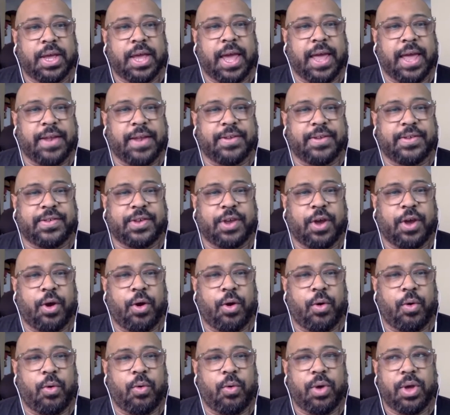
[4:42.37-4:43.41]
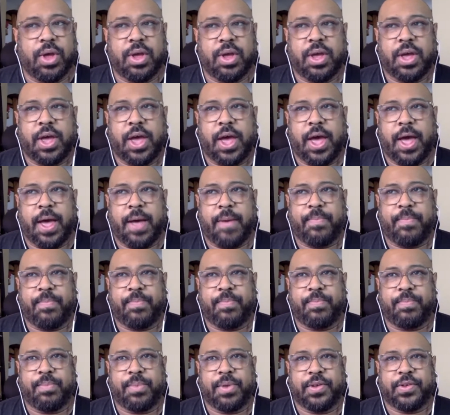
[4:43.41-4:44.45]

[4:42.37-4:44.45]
And so um,